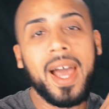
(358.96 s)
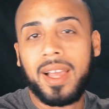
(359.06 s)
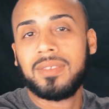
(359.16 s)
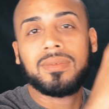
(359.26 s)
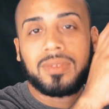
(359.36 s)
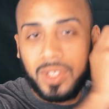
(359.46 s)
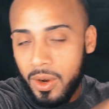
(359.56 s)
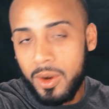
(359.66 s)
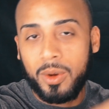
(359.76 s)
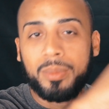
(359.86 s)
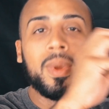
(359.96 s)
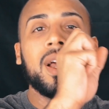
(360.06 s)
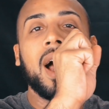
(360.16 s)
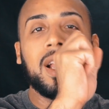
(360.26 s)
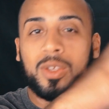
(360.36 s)
that term.
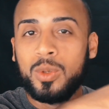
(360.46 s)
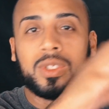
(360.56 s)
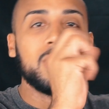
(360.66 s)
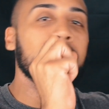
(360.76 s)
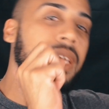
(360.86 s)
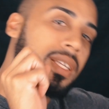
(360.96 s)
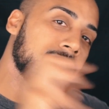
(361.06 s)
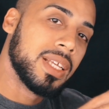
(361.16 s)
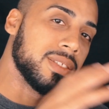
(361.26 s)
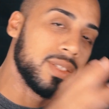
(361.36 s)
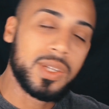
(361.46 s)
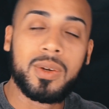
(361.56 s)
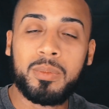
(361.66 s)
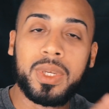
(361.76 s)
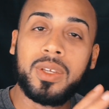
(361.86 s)
I use it because that's the
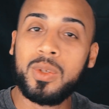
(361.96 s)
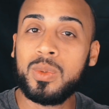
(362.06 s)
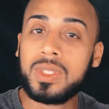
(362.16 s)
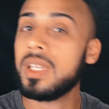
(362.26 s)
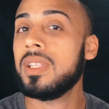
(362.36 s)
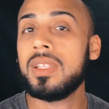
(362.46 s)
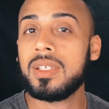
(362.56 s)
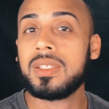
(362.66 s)
term being used in the